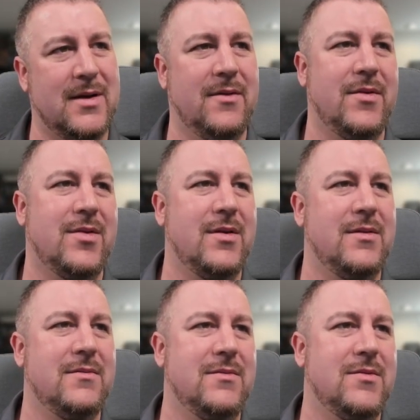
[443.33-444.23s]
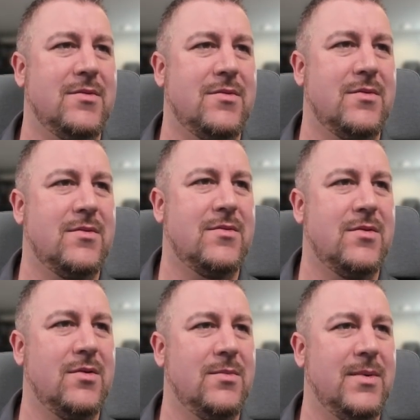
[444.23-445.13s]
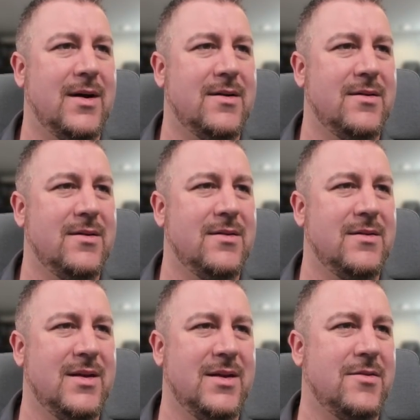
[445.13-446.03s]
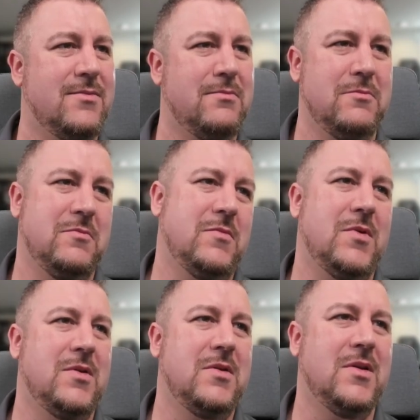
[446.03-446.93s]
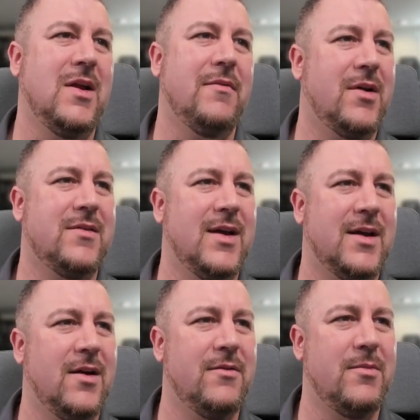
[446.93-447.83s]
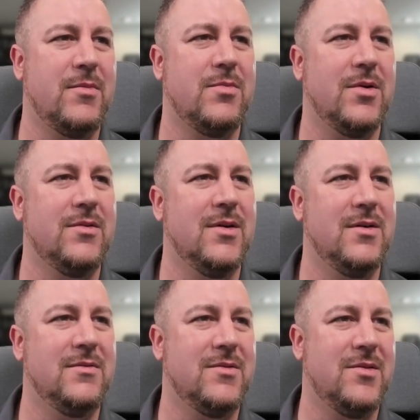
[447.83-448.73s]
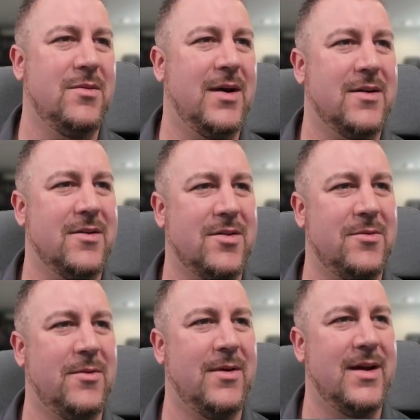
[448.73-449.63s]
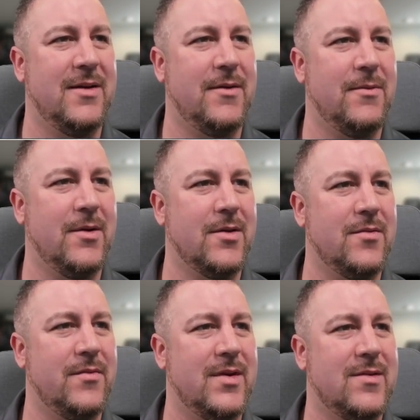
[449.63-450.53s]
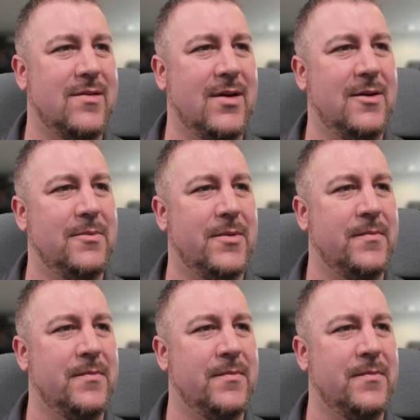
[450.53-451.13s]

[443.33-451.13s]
Obviously, Chewbacca is you're never going to take an Outer Smuggler. Chewbacca's the way if you want something cheap.